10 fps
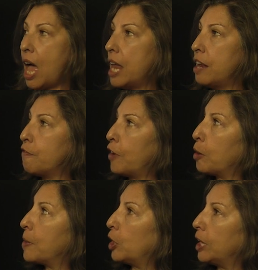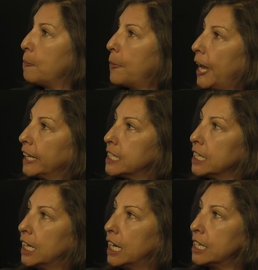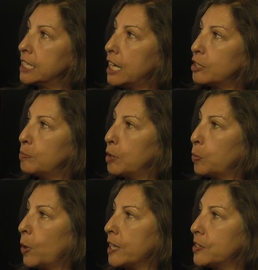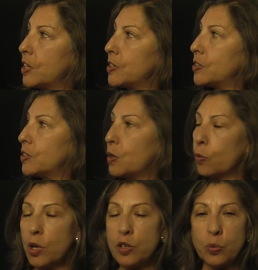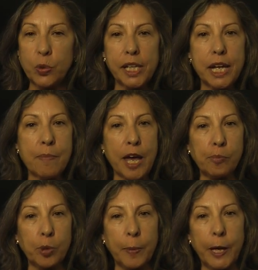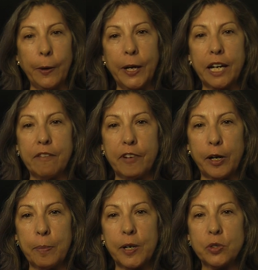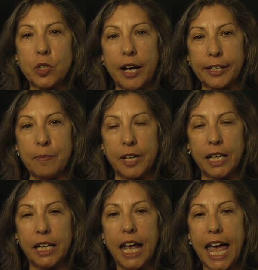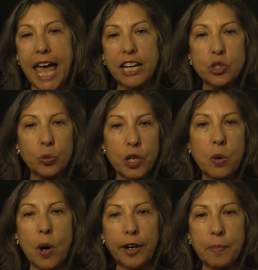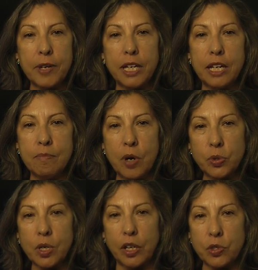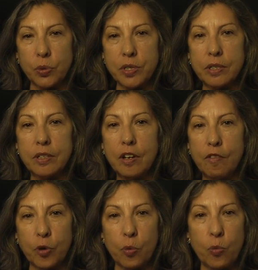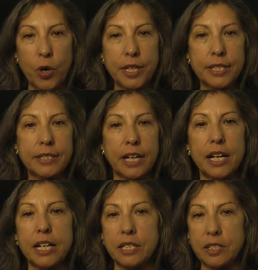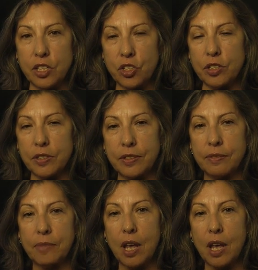An environmental impact assessment process is really about preparing an environmental document, and it's a requirement in most countries for when citing decisions.